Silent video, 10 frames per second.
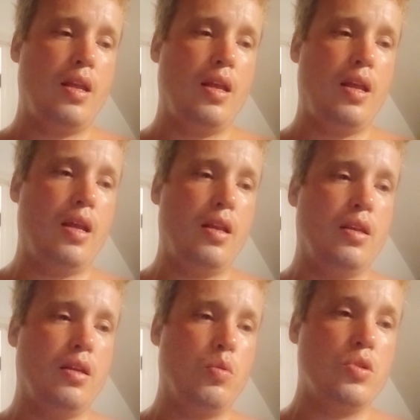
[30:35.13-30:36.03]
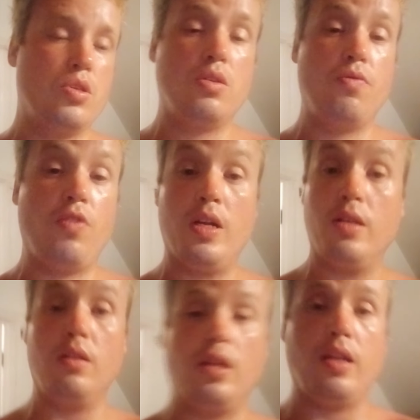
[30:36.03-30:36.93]
And it was
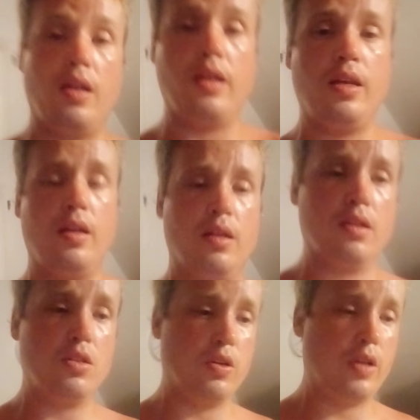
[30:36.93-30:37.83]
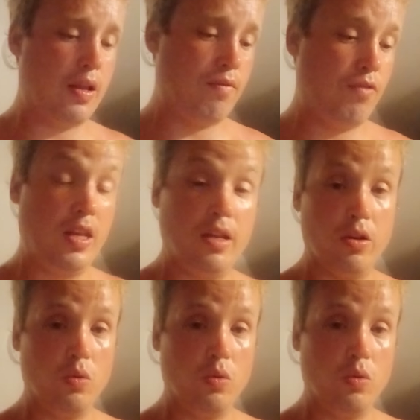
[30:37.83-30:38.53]
fun, and I took a video,